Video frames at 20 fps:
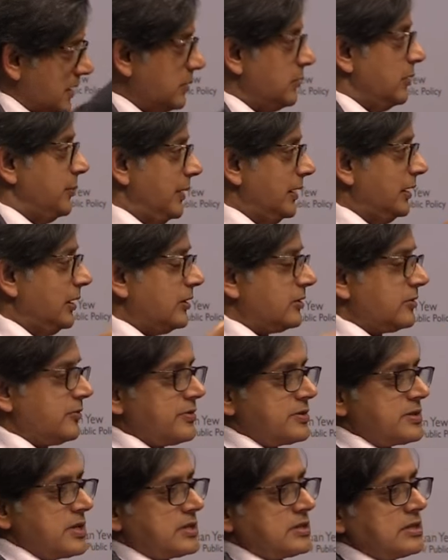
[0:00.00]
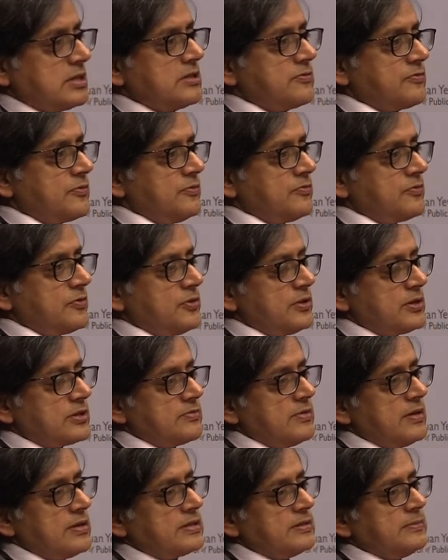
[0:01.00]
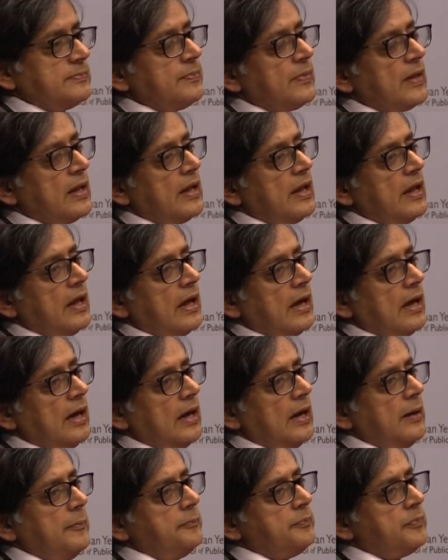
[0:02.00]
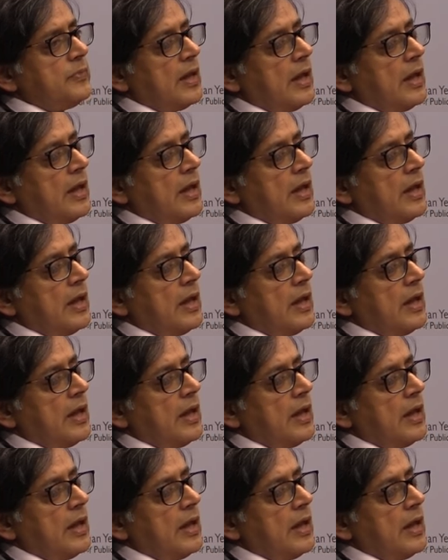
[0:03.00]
there will be a lot of resistance for, for this reason. Um,